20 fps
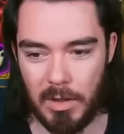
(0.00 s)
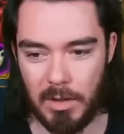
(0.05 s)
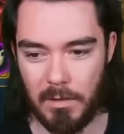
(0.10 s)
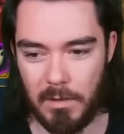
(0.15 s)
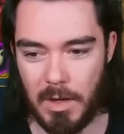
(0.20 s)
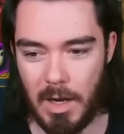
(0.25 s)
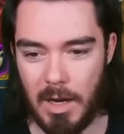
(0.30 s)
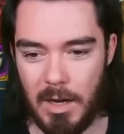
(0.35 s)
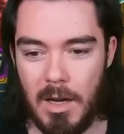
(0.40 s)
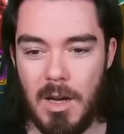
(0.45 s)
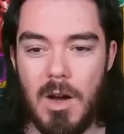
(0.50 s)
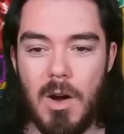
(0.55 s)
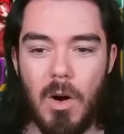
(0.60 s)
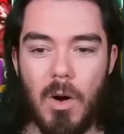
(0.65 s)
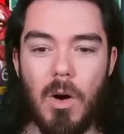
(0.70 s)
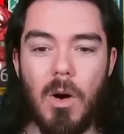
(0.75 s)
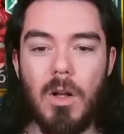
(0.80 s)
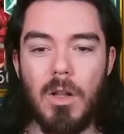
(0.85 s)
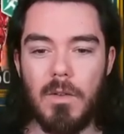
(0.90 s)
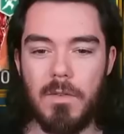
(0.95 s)
I've got
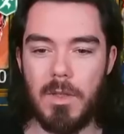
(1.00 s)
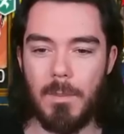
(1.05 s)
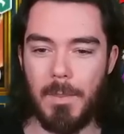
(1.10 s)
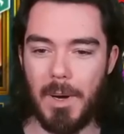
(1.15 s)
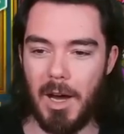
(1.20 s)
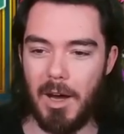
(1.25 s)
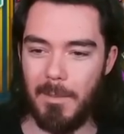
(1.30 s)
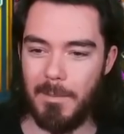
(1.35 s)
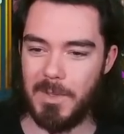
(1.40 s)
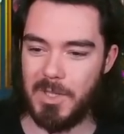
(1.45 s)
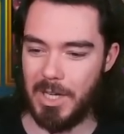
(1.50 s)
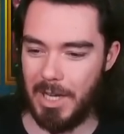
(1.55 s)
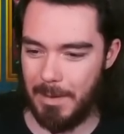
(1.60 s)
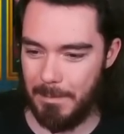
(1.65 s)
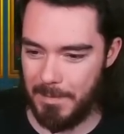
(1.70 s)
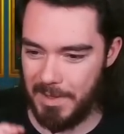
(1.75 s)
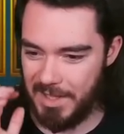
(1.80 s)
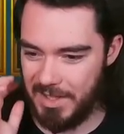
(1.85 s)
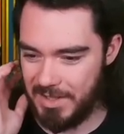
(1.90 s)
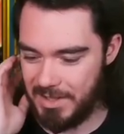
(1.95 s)
all of the bottom
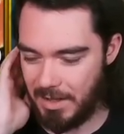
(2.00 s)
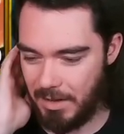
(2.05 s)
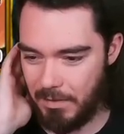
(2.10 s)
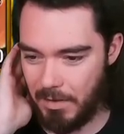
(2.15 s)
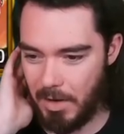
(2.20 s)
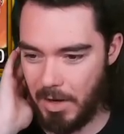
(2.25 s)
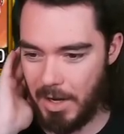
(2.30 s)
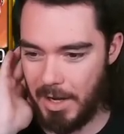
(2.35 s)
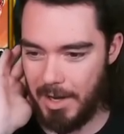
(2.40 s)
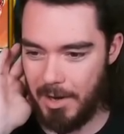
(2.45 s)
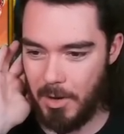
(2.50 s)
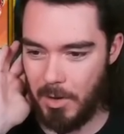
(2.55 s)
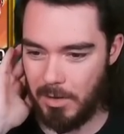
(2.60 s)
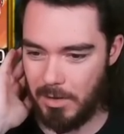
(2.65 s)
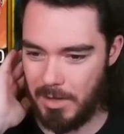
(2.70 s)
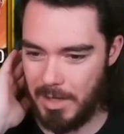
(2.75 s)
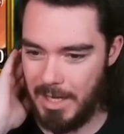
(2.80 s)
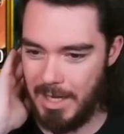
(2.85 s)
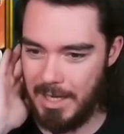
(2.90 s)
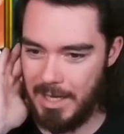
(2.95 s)
champions I've, I own
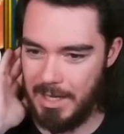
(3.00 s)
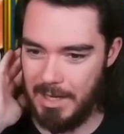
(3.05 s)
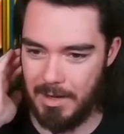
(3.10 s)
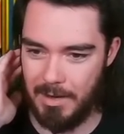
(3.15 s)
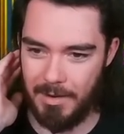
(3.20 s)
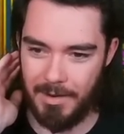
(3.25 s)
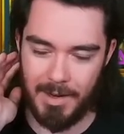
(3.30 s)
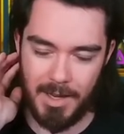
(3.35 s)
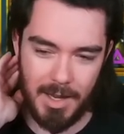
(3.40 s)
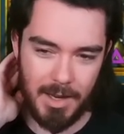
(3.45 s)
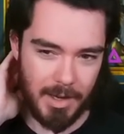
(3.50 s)
are in here.